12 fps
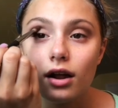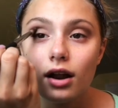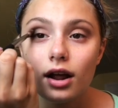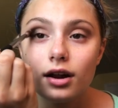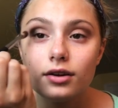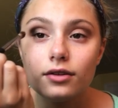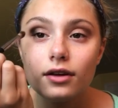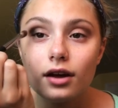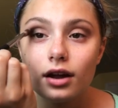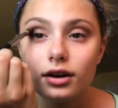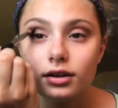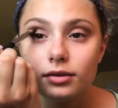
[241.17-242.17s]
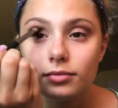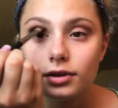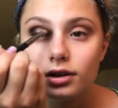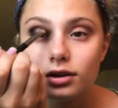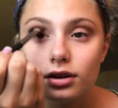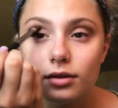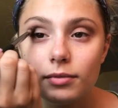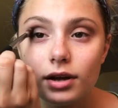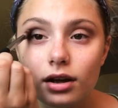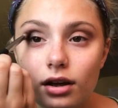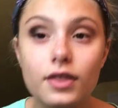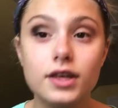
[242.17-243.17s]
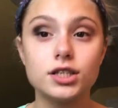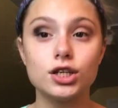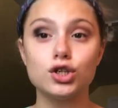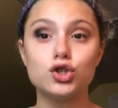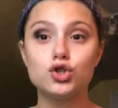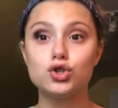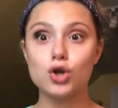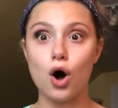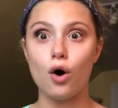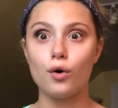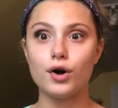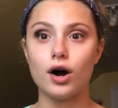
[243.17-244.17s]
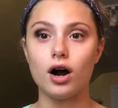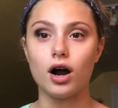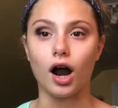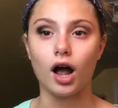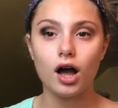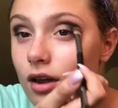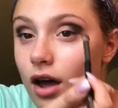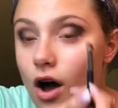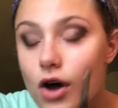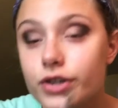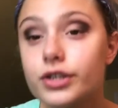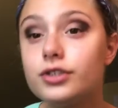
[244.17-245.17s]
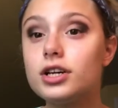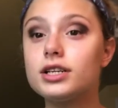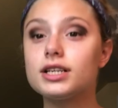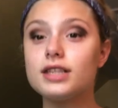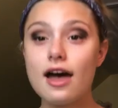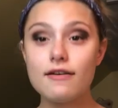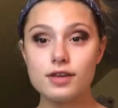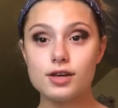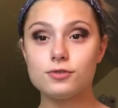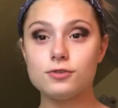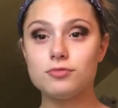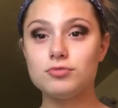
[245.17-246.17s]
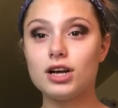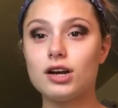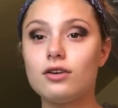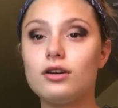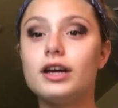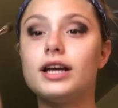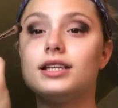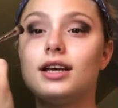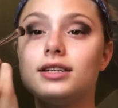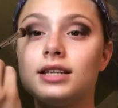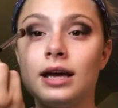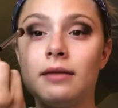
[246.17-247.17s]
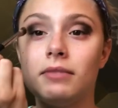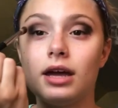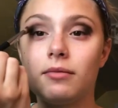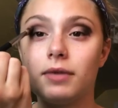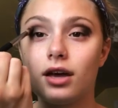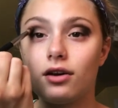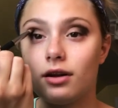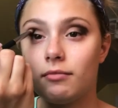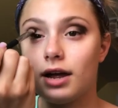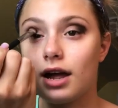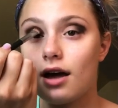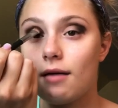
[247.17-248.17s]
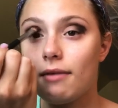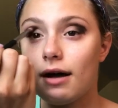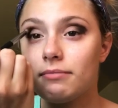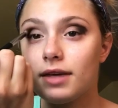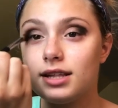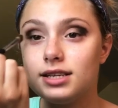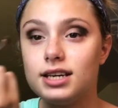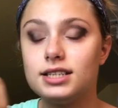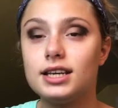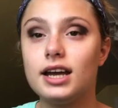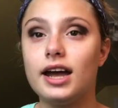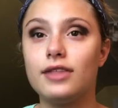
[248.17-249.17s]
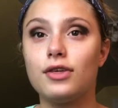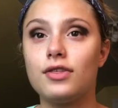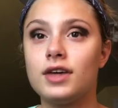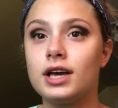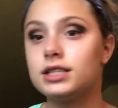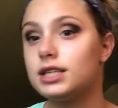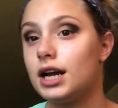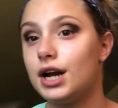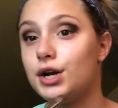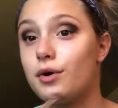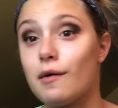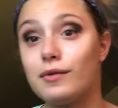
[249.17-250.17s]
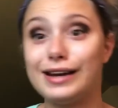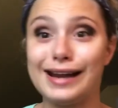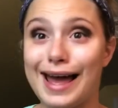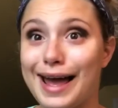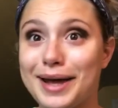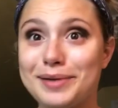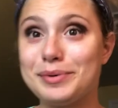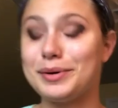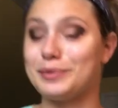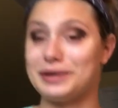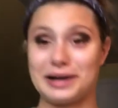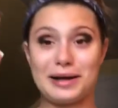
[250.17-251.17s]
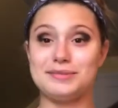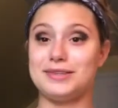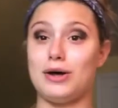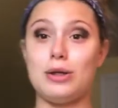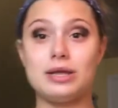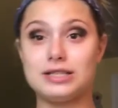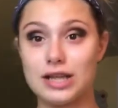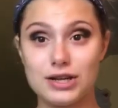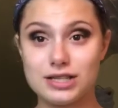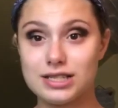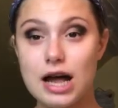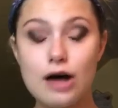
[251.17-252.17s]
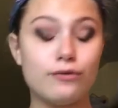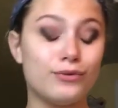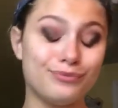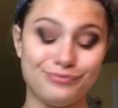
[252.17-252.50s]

I do think I need to blend a bit. This is so dark. Also, just because I have a YouTube channel, it doesn't make me good at makeup. I'm like decent at the things that I do every day, but when it comes to all this other stuff,